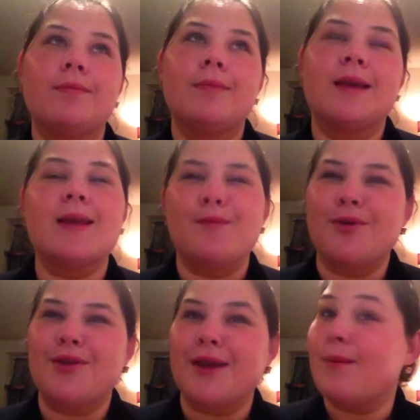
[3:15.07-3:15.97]
except for
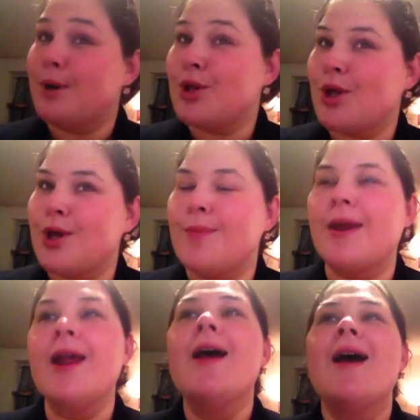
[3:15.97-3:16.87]
the thing I'm going to show you,
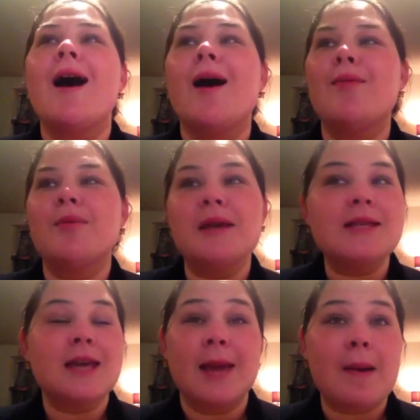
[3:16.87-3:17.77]
but the
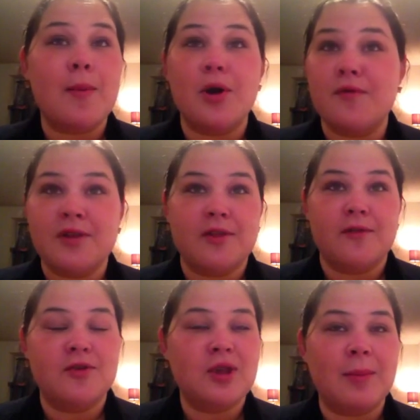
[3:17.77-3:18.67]
pizza came out perfect the
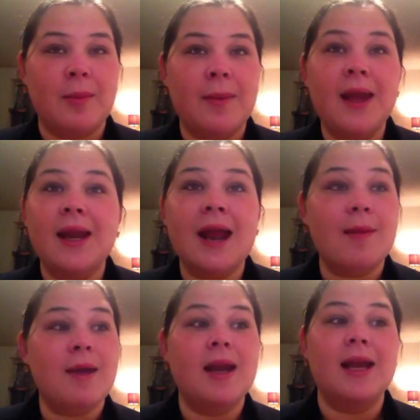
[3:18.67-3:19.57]
first time I made it.
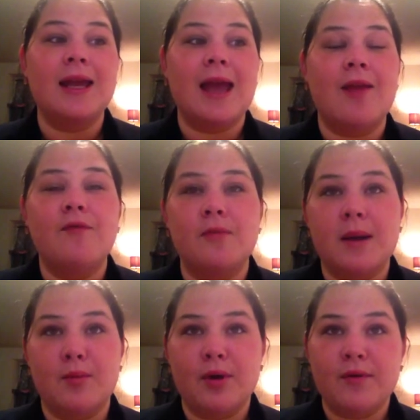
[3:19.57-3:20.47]
I made it again for
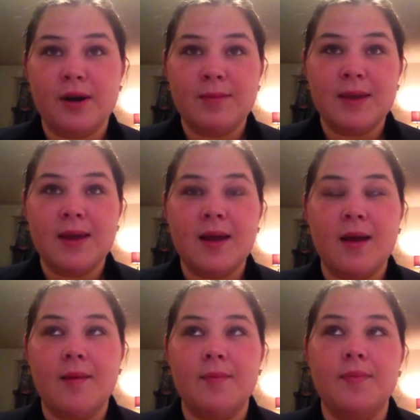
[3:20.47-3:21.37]
my boyfriend and me
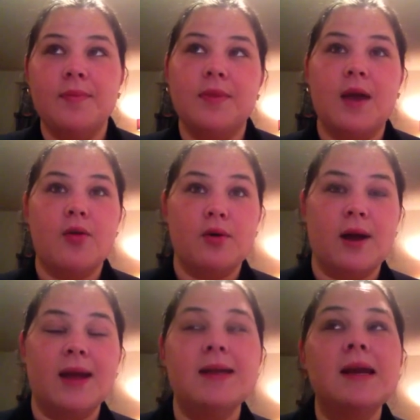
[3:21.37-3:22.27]
the other
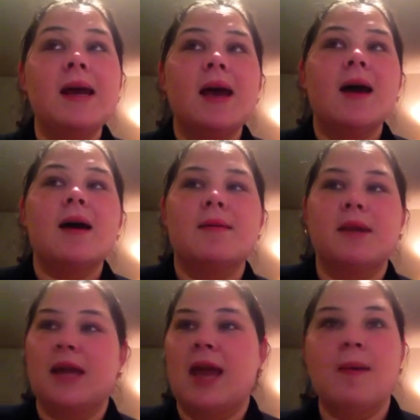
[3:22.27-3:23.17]
night,
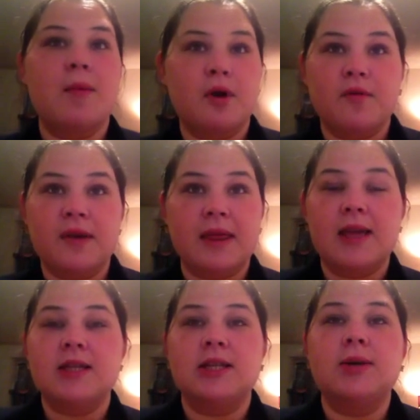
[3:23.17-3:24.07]
and it came out perfect
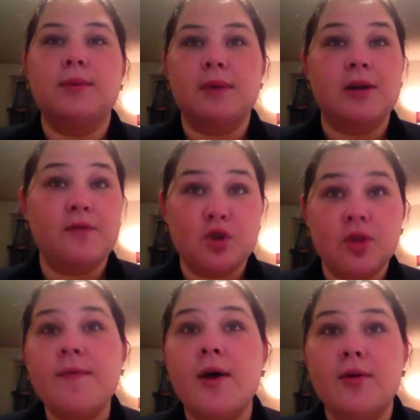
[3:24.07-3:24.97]
then too. I mean, if you
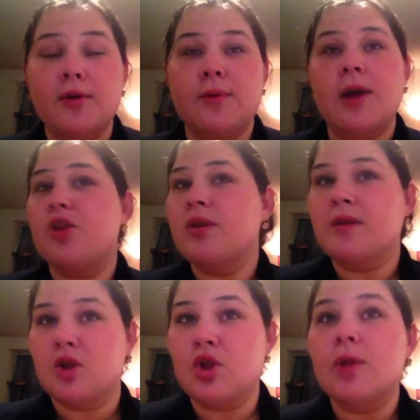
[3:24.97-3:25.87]
just follow the
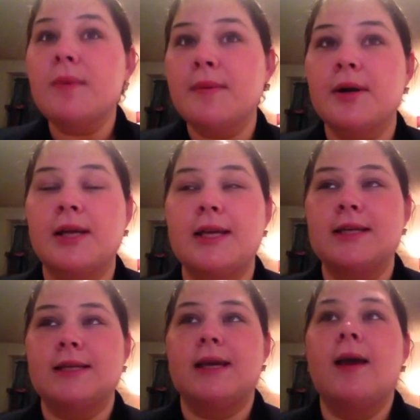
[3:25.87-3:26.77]
directions, it should be pretty
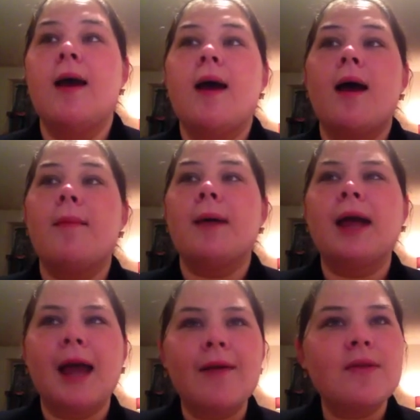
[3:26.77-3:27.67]
easy. I
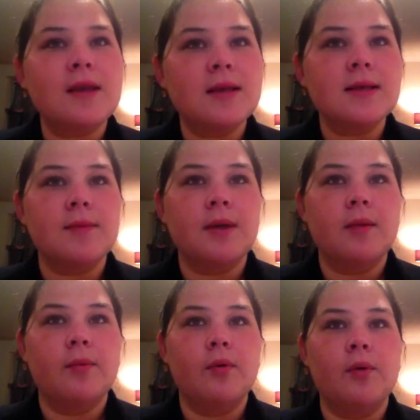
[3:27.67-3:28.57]
have seen some
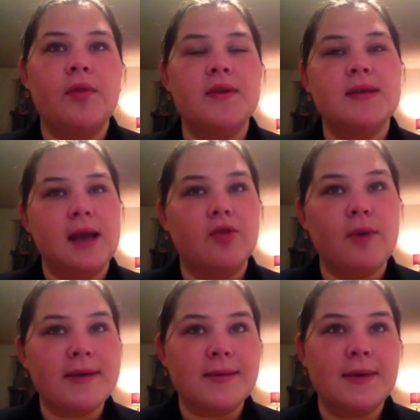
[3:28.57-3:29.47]
people with this next
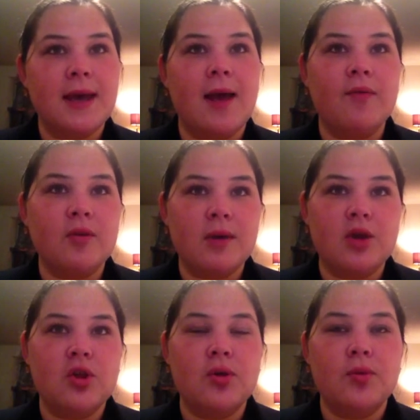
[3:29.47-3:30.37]
recipe have some
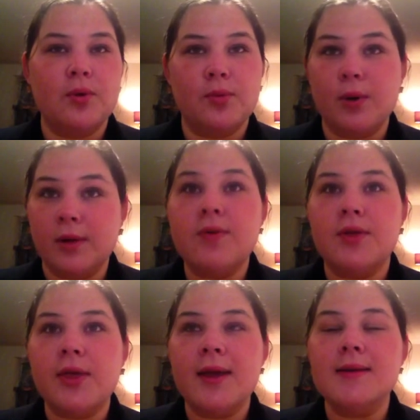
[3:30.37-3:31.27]
issues with one of the
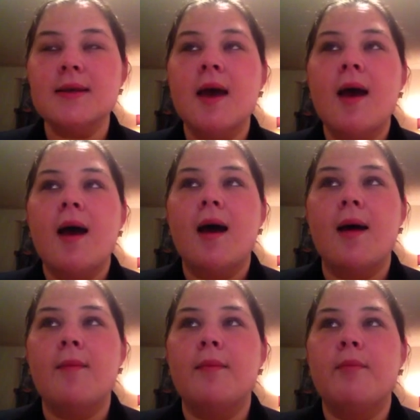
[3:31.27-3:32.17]
things,
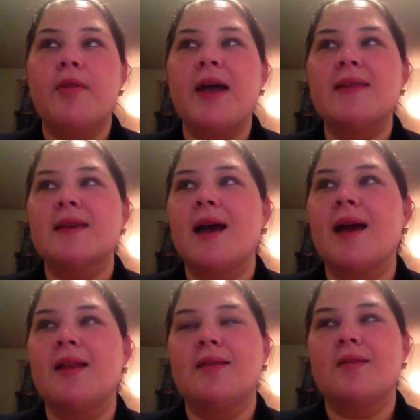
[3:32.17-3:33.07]
but that's
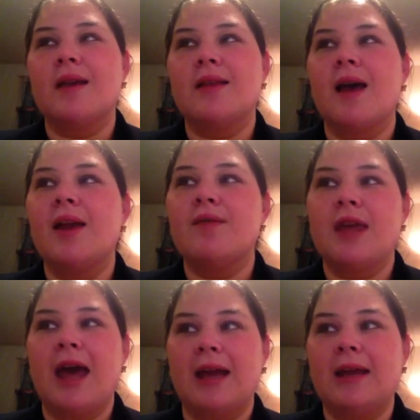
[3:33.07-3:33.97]
it's kind of
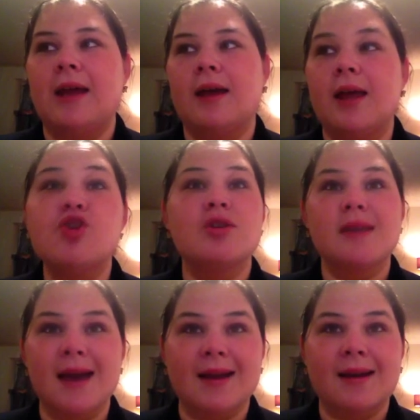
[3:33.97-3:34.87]
a kitchen
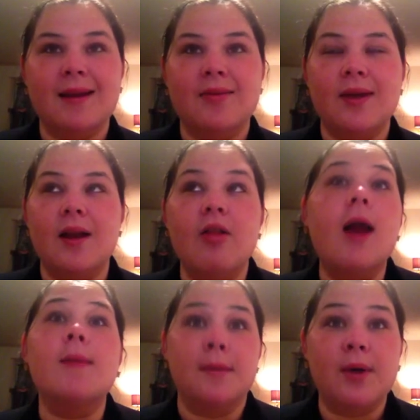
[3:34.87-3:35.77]
technique that a
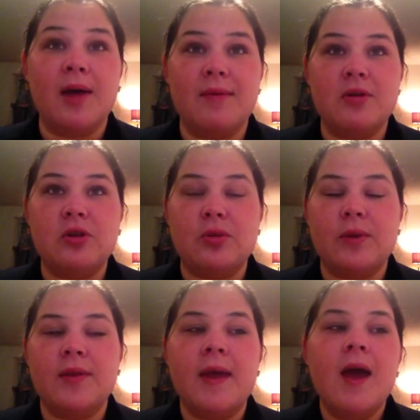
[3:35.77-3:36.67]
lot of people have issues
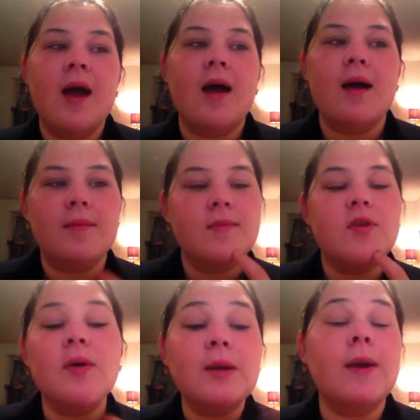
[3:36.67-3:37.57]
with.
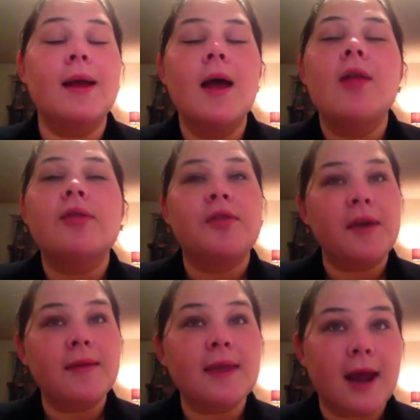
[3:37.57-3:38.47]
So anyway, the
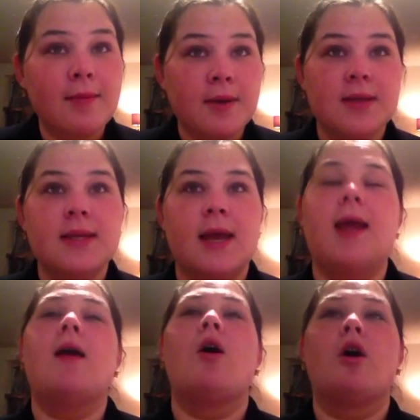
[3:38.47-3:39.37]
thing that I made today